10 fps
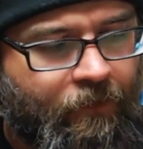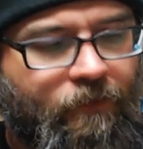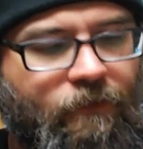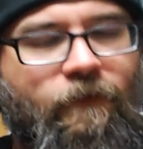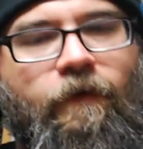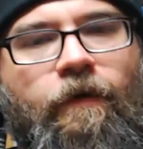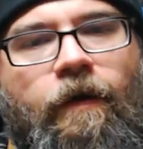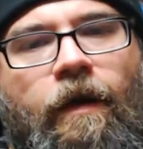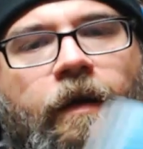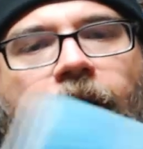Little
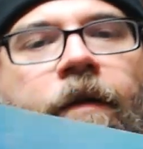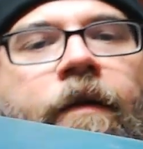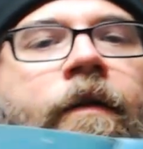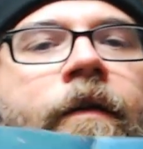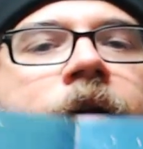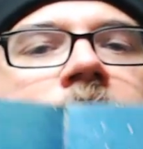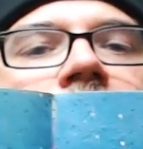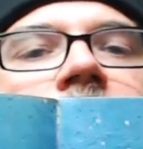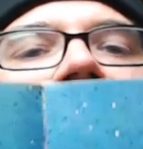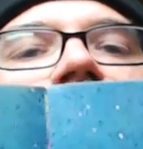Critter had
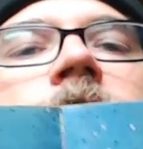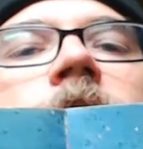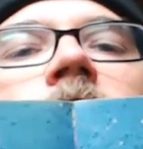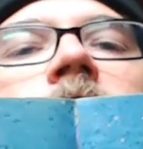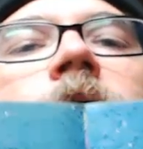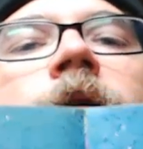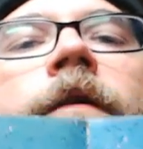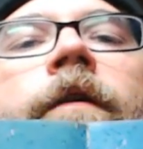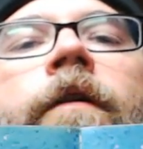his faithful little